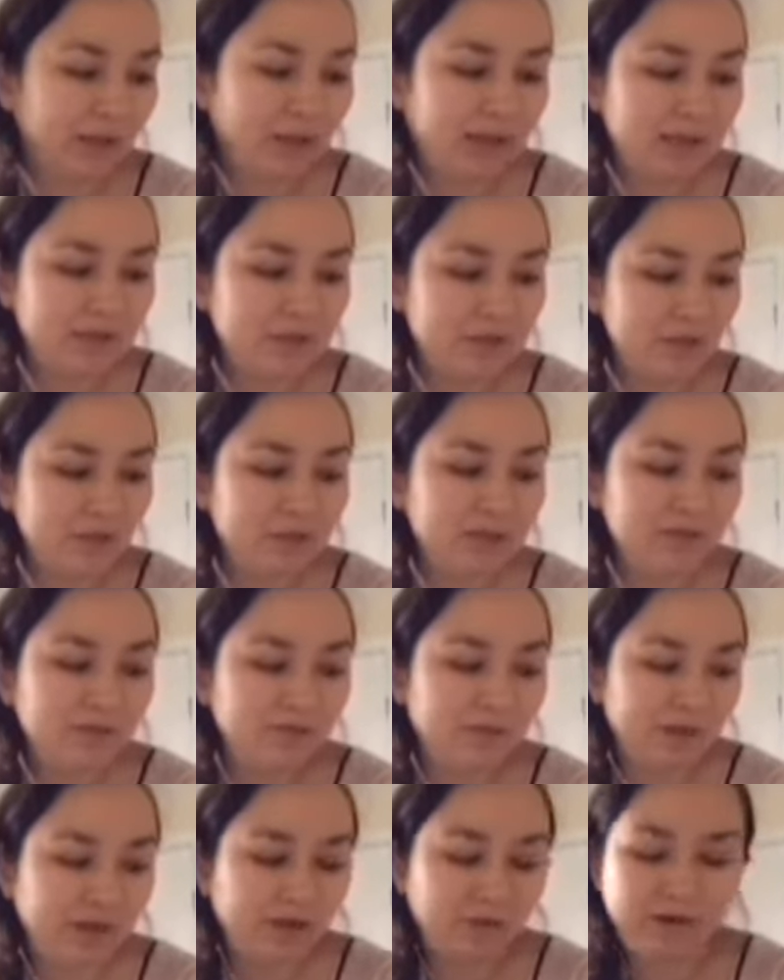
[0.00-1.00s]
I do need to
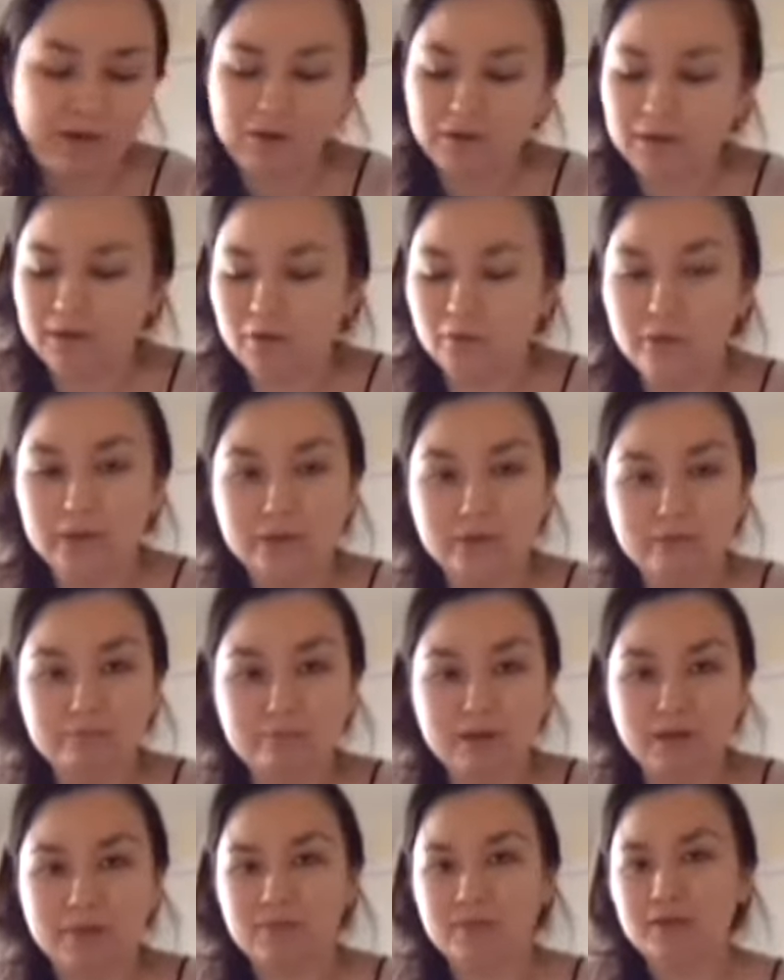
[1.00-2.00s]
figure out a quicker
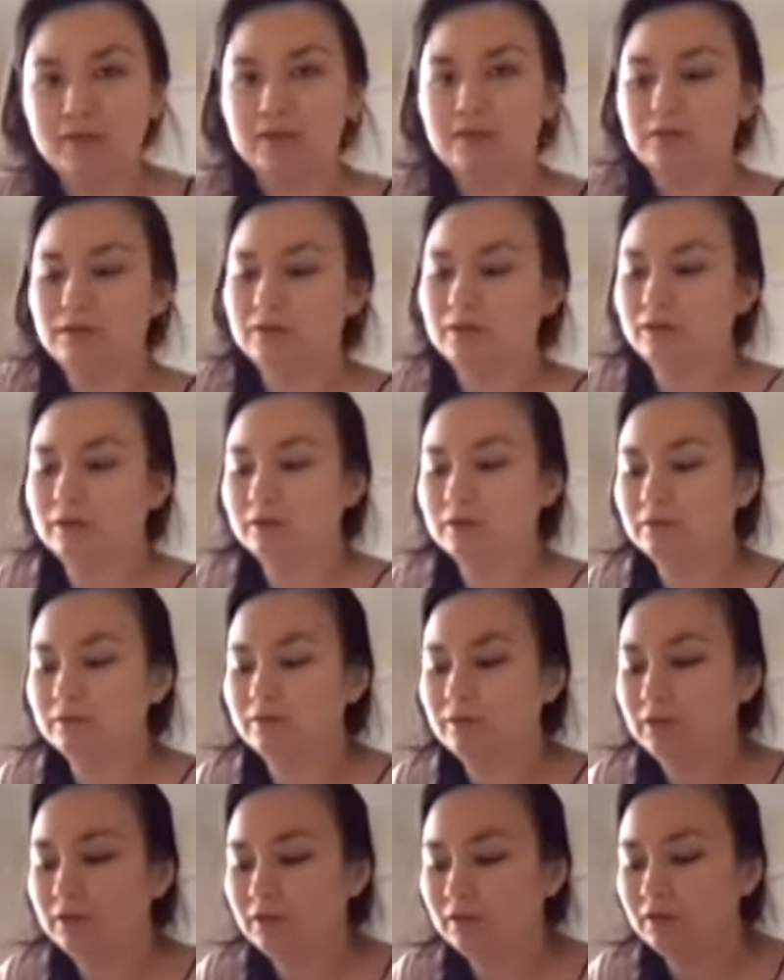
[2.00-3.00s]
method
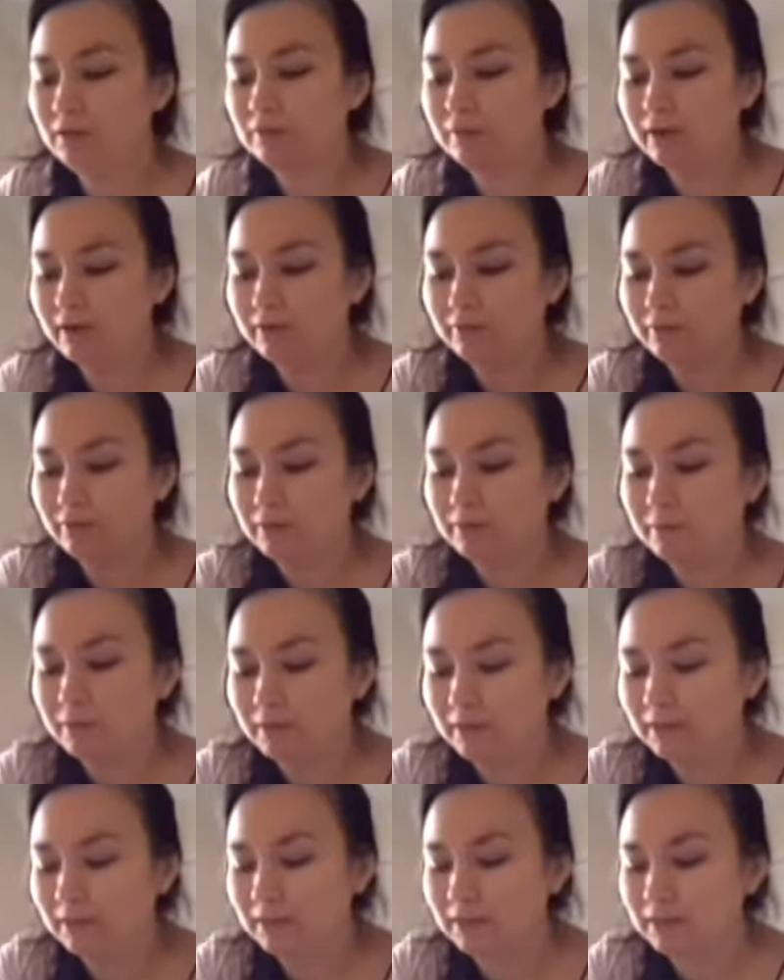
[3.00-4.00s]
of getting her ready for the
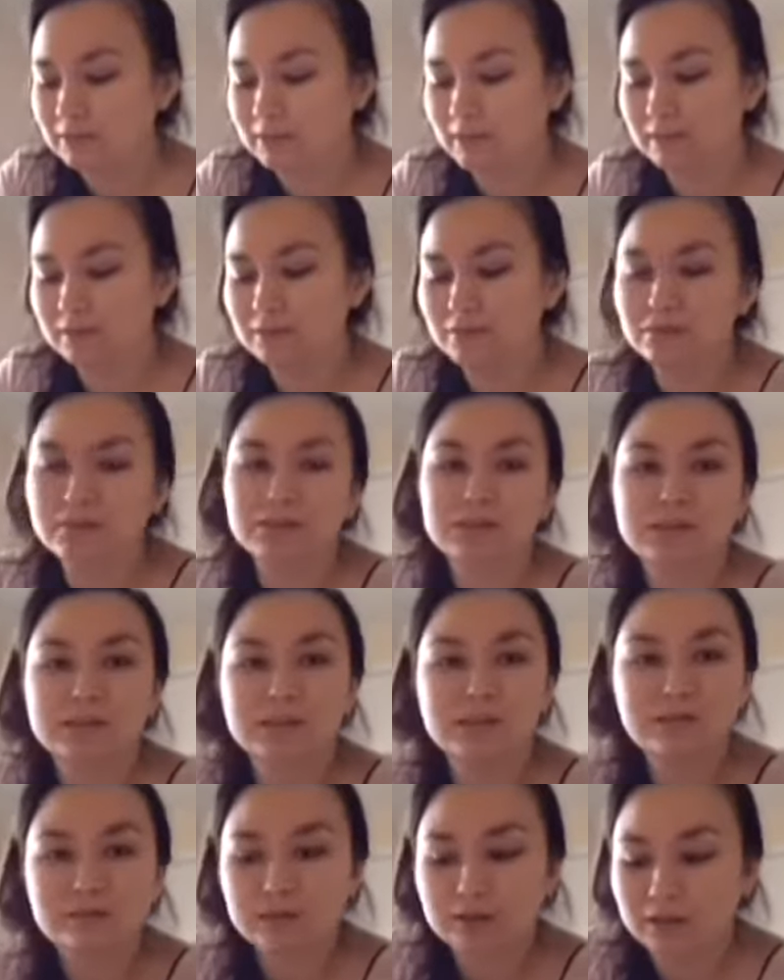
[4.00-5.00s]
potty, because as you can
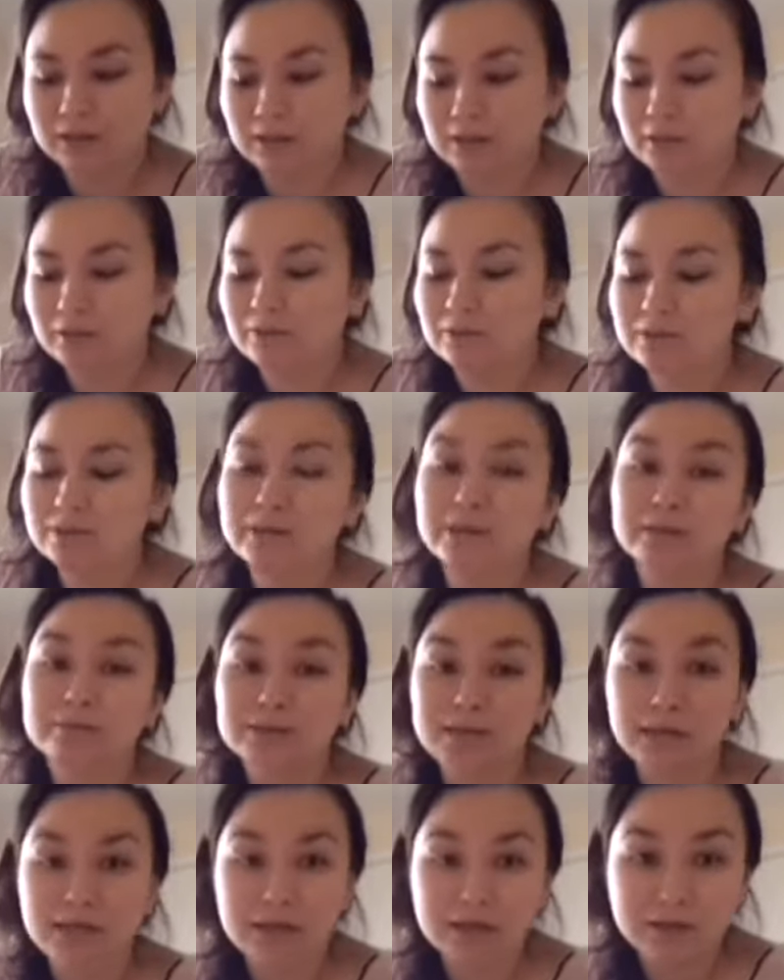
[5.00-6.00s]
see right now, it's like I'm
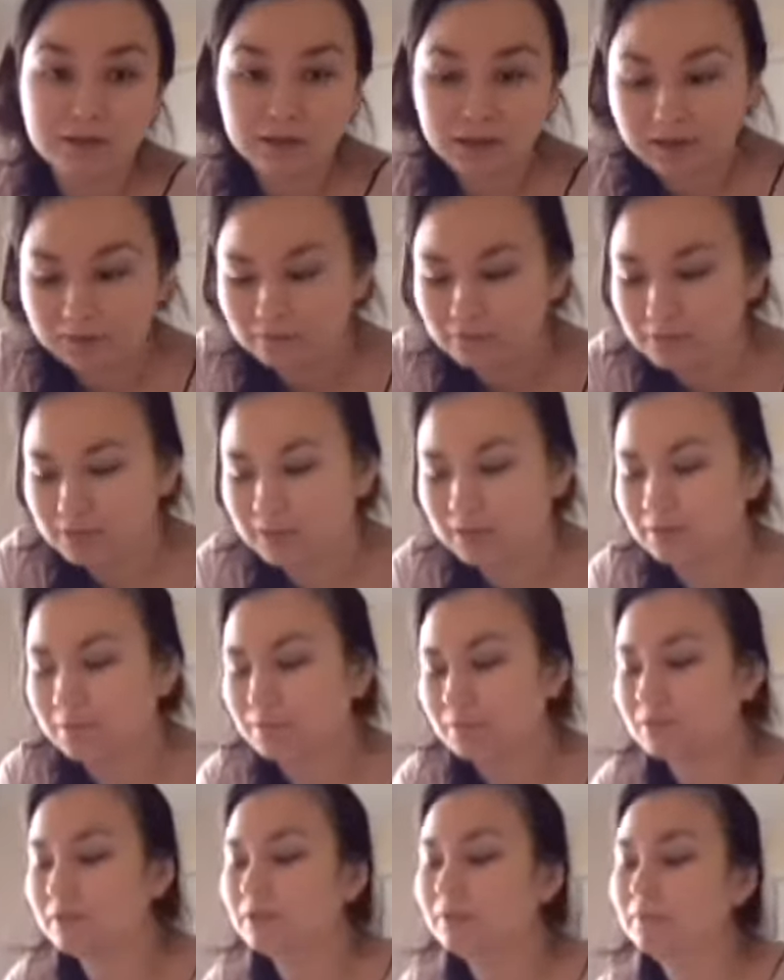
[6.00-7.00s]
taking her out of her
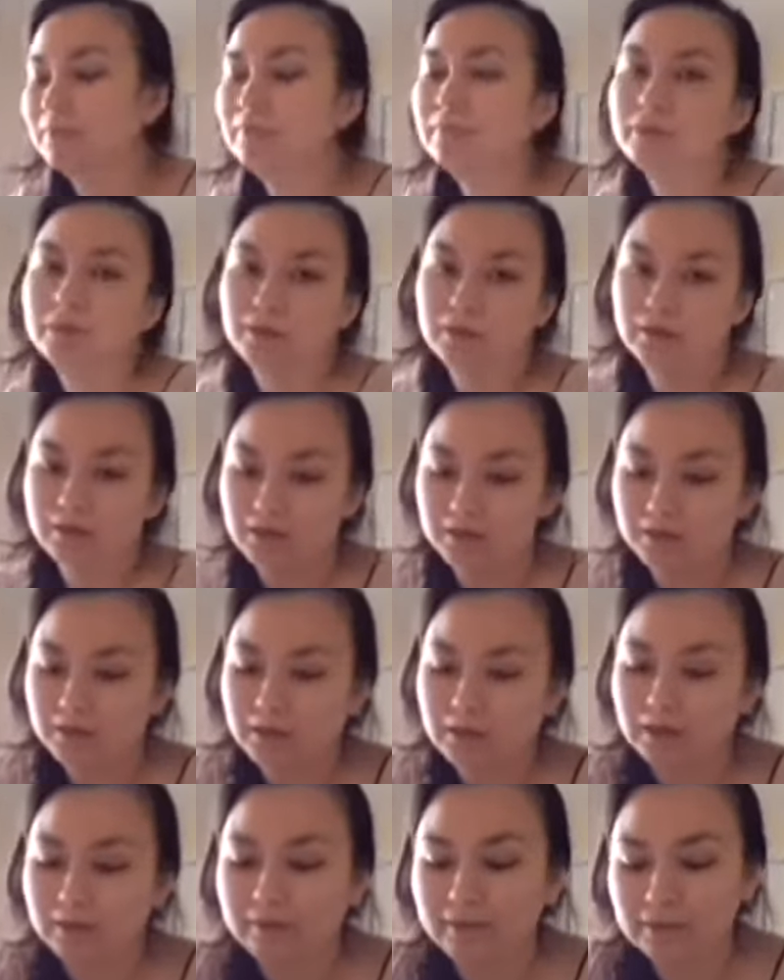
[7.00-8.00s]
diaper.
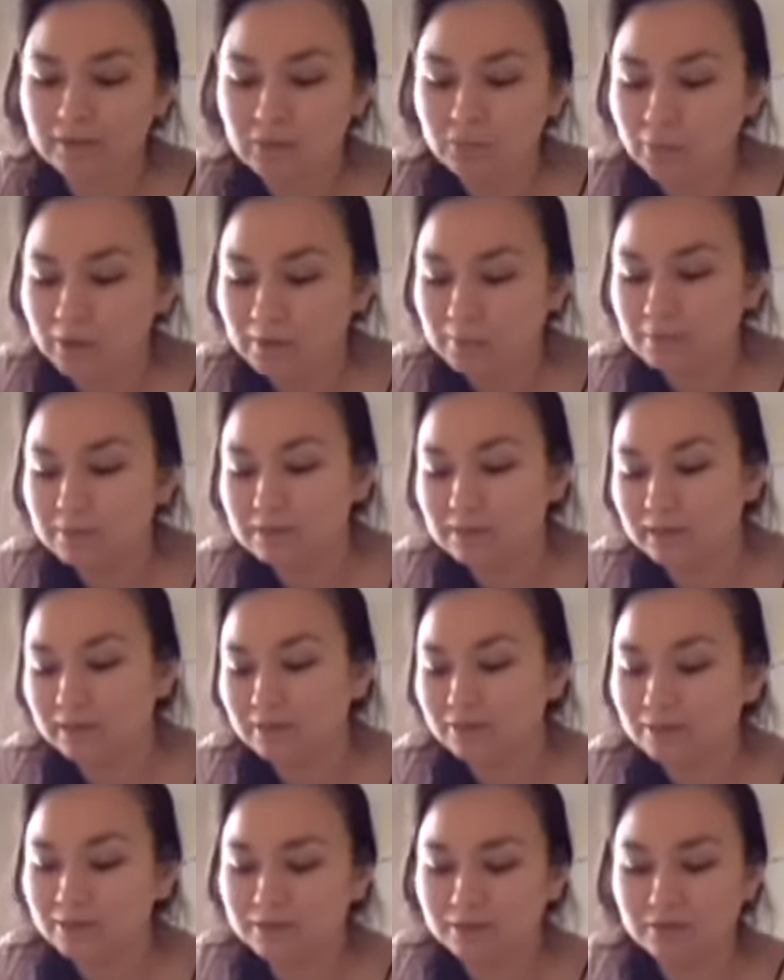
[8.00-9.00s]
I like to wipe her
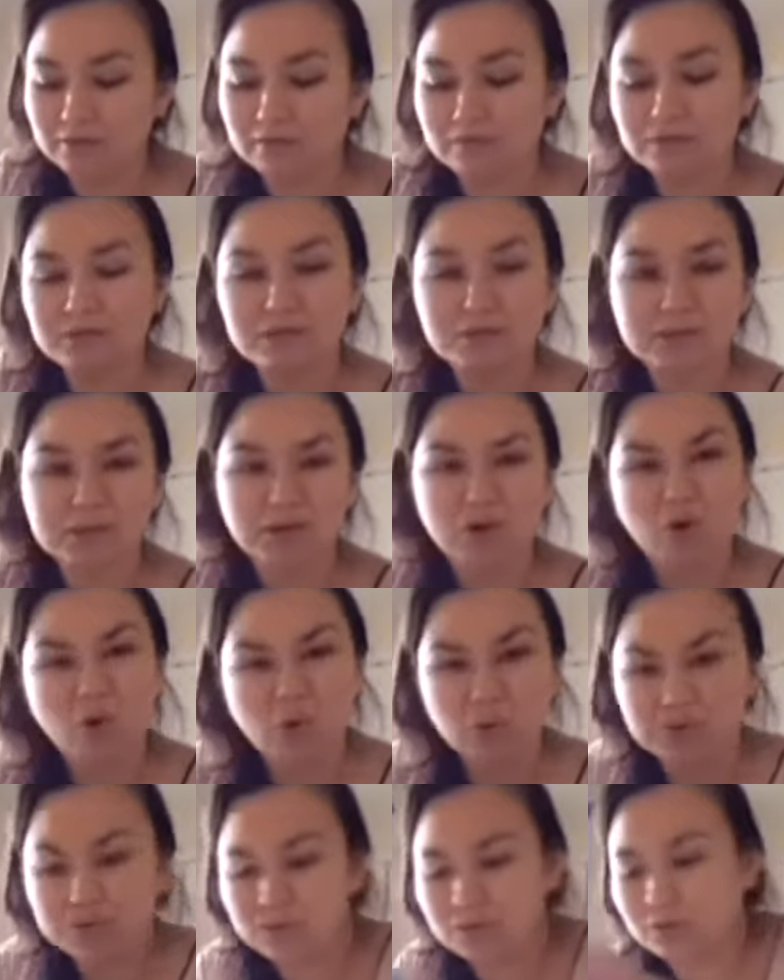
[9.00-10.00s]
down because I don't really want to
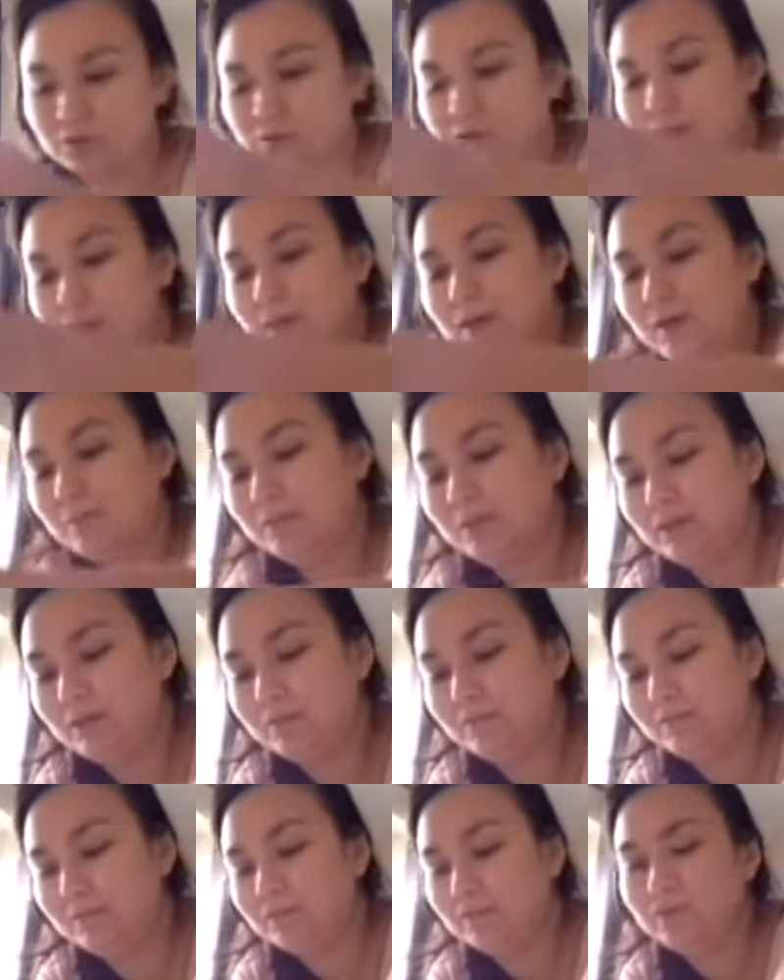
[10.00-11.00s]
hold a dirty
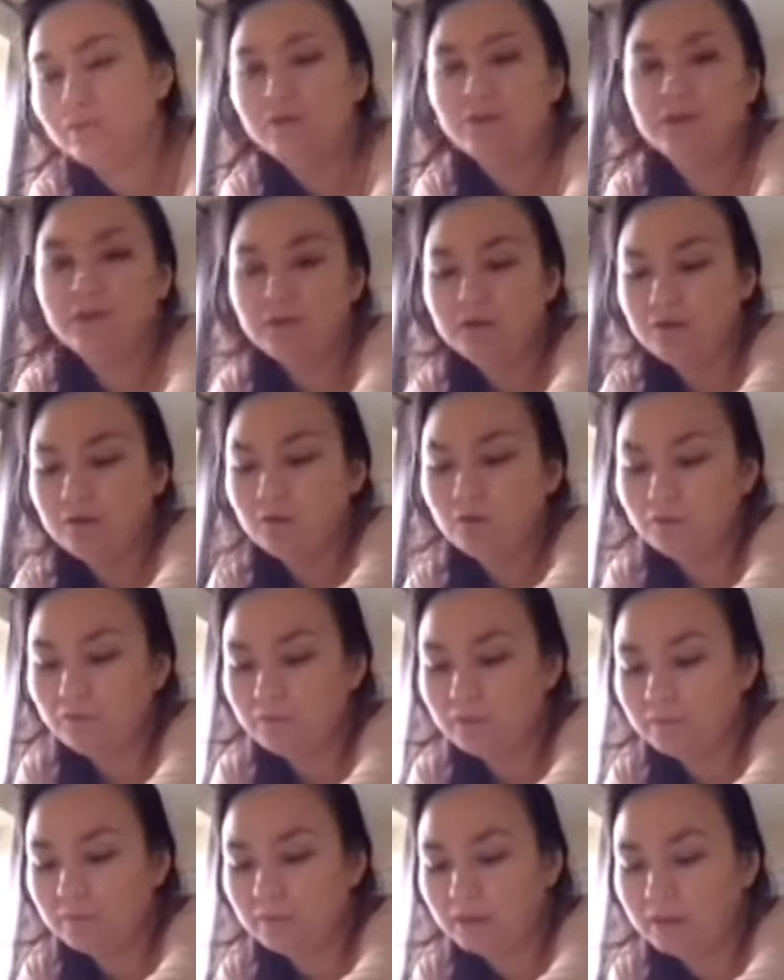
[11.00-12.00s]
baby over
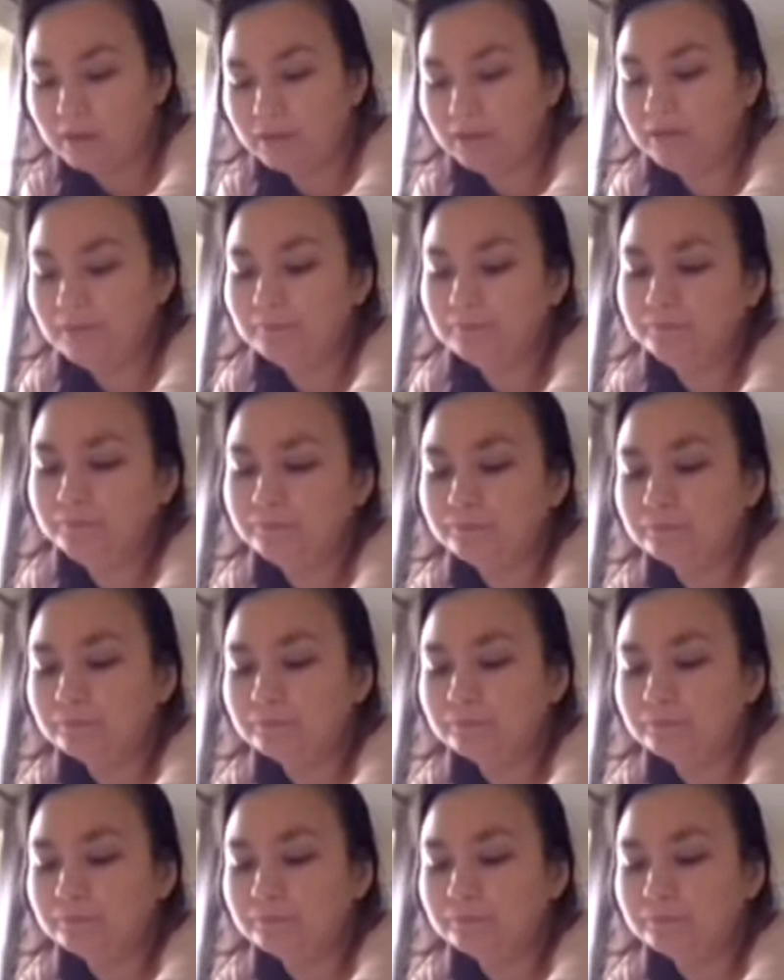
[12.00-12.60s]
the potty.